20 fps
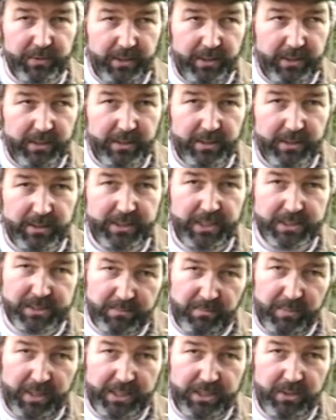it,
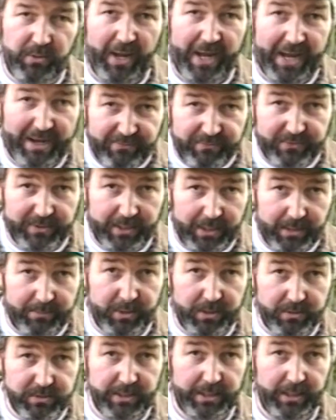doesn't mean you have to keep
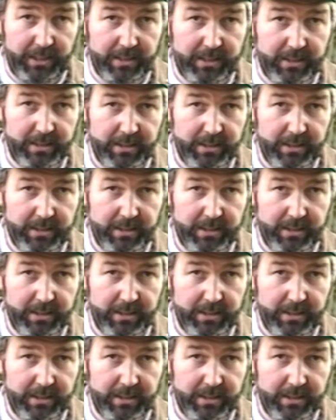using it.